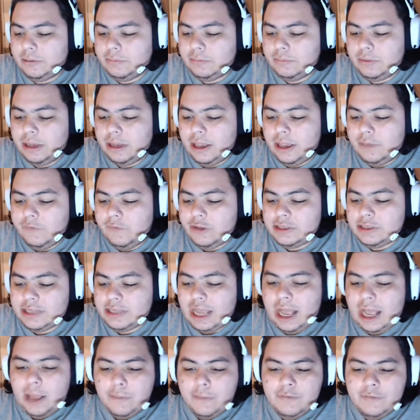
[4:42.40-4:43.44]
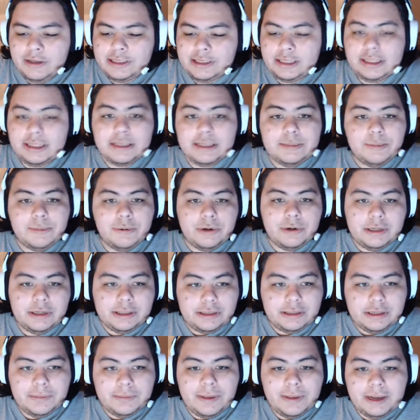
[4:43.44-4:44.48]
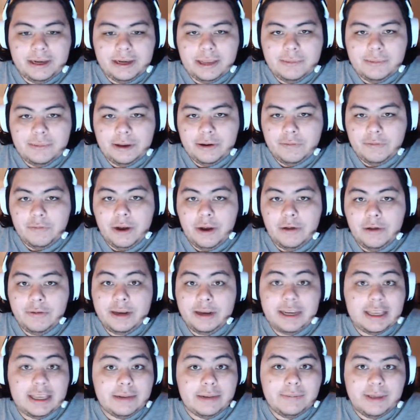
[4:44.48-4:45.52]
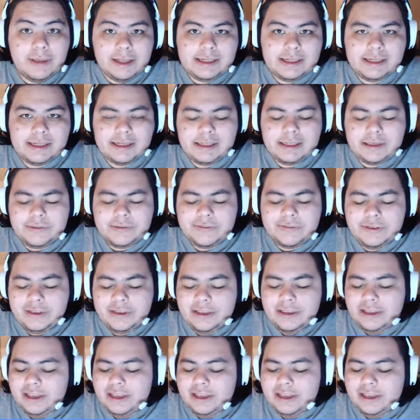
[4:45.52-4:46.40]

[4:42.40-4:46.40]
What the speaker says: If it's not obvious at this point during a pandemic of why we need paid sick leave,